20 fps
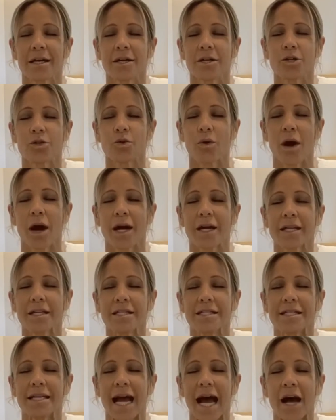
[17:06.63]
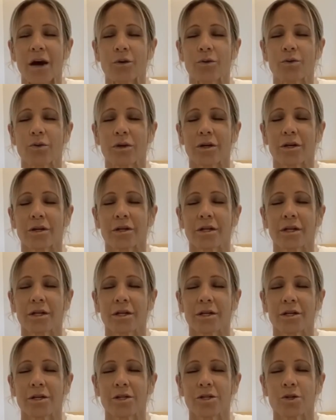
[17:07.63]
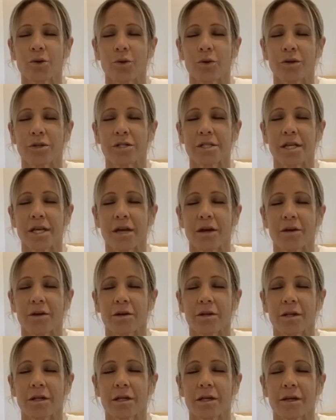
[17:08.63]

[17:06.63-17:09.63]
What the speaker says: drawing downward towards the earth.